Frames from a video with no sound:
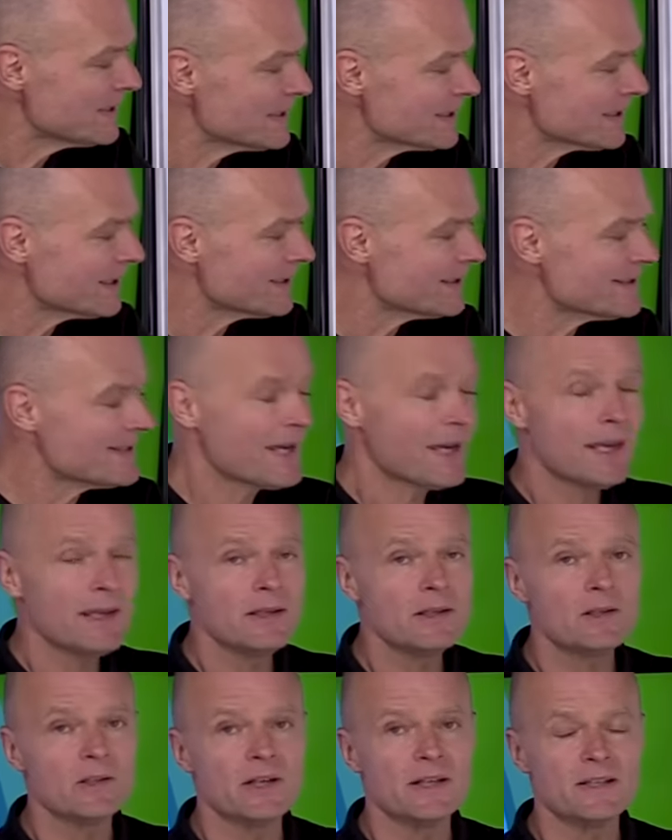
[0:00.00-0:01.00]
this
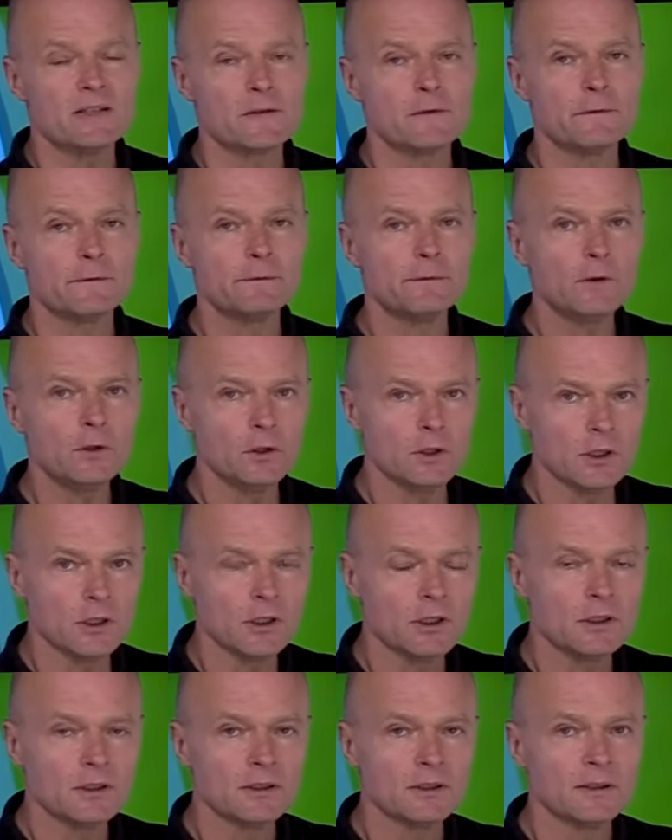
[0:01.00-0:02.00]
container is
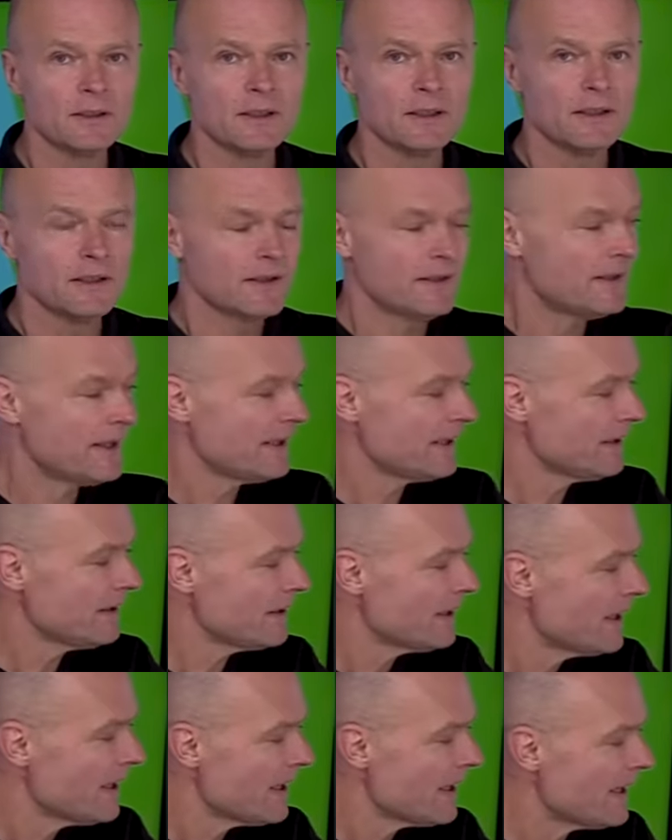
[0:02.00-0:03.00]
full,
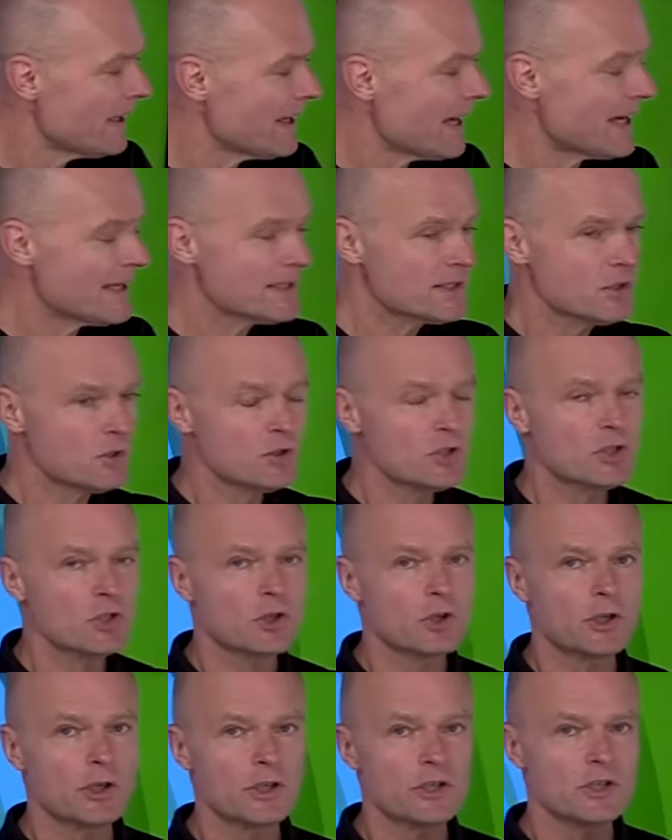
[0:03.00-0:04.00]
then it has to
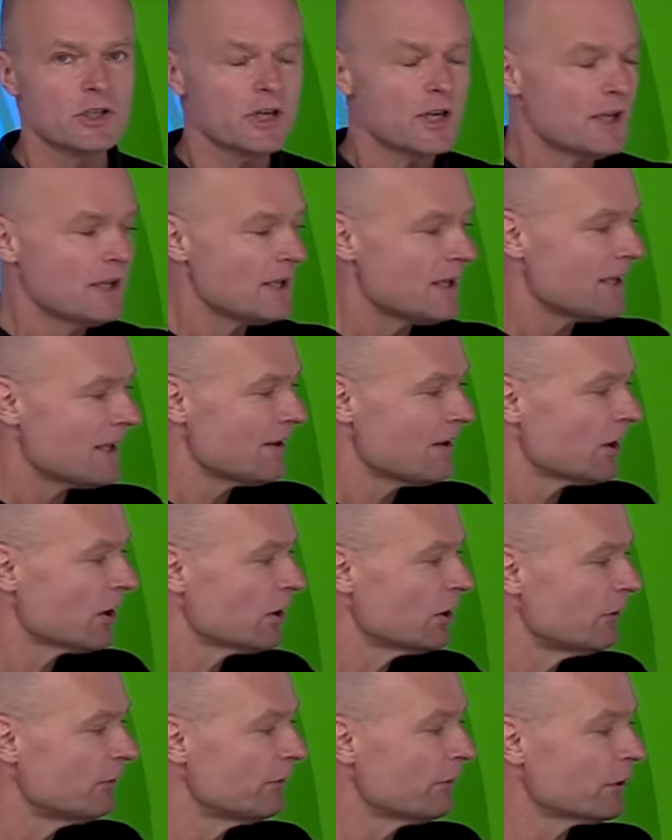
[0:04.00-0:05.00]
start
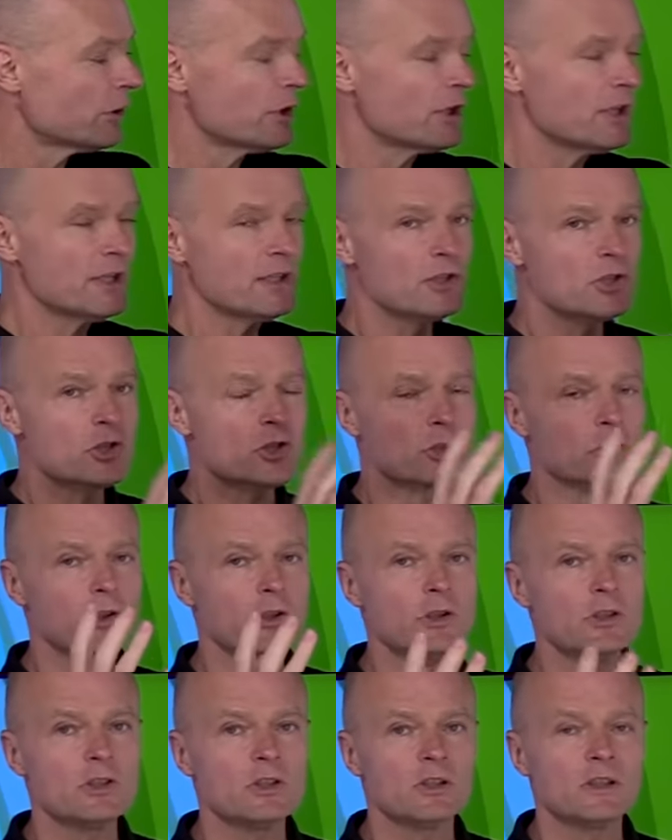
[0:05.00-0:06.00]
converting the
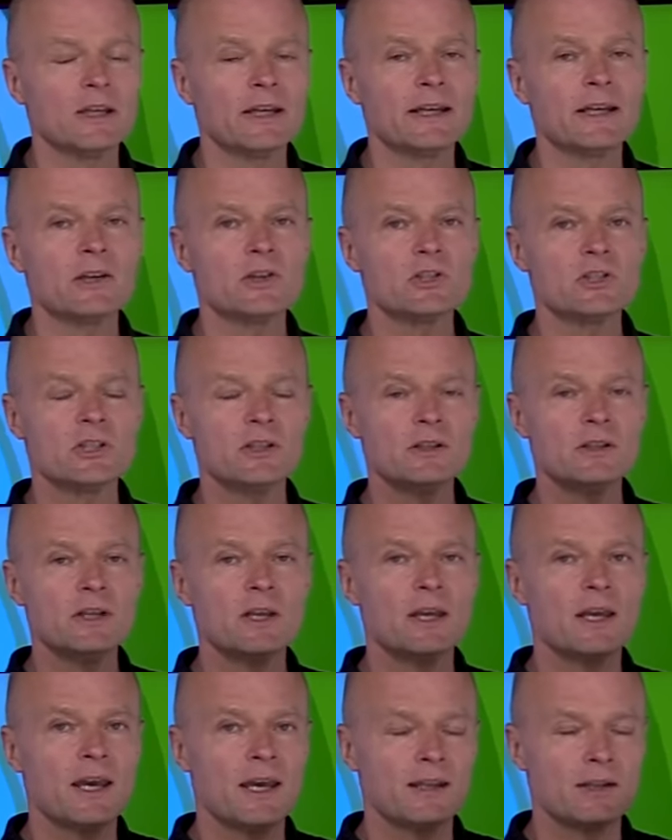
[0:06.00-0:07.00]
sugar to glycogen
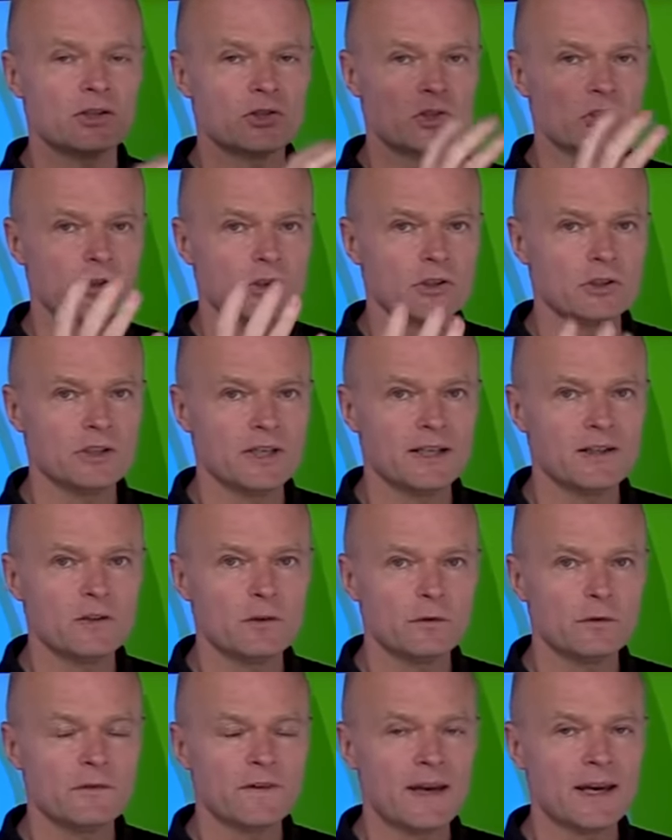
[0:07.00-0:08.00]
and the sugar
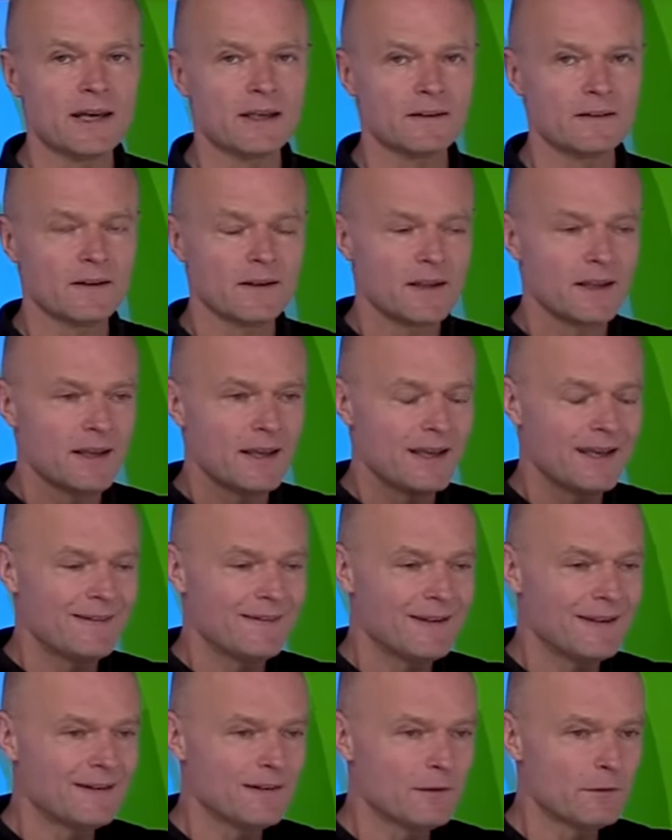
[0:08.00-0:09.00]
into fat,
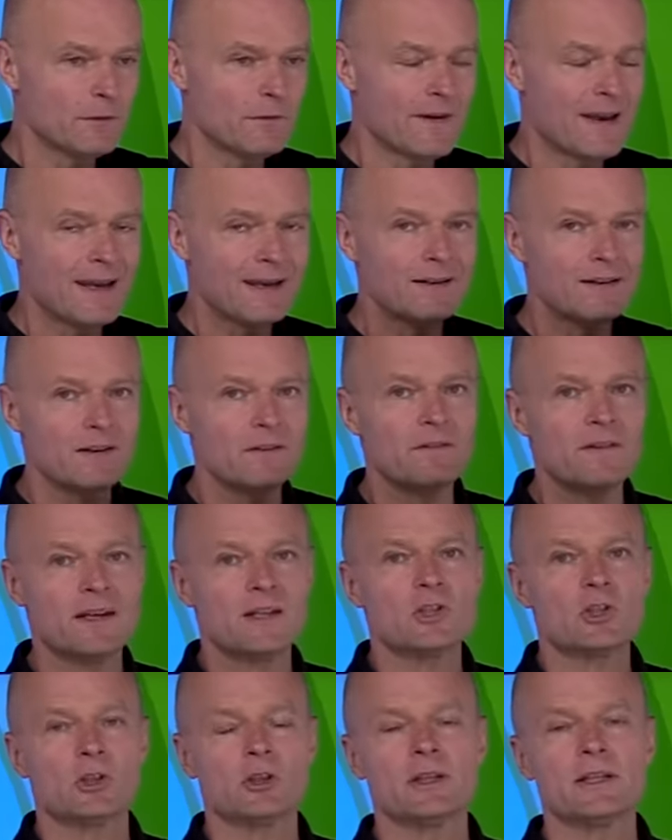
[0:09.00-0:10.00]
and then the fat
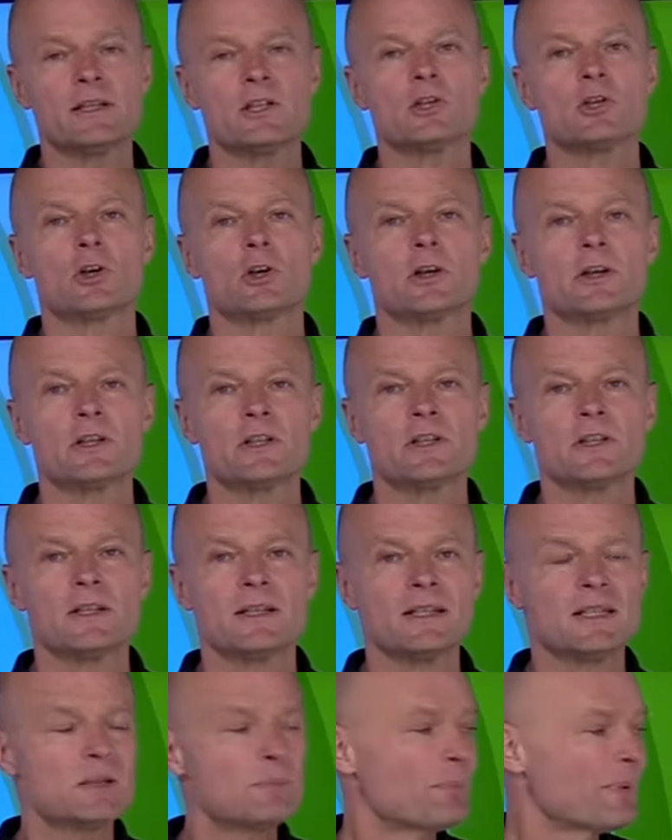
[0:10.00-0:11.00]
eventually starts
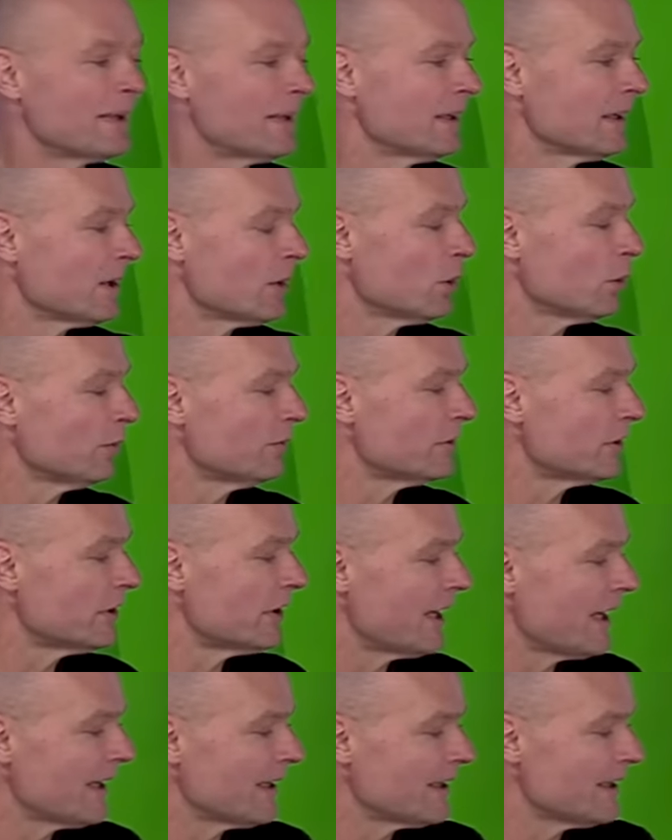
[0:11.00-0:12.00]
spilling
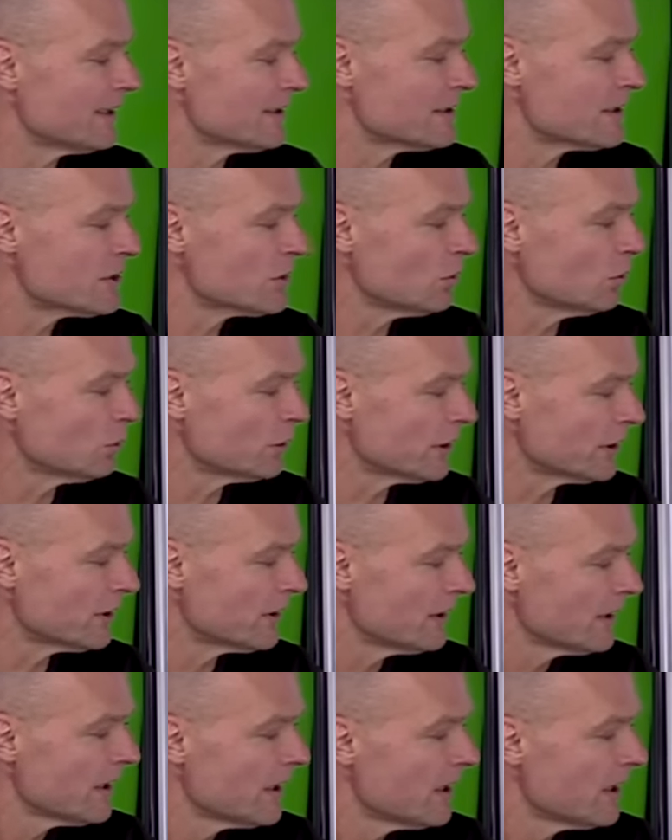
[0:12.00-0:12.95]
over and gets stored.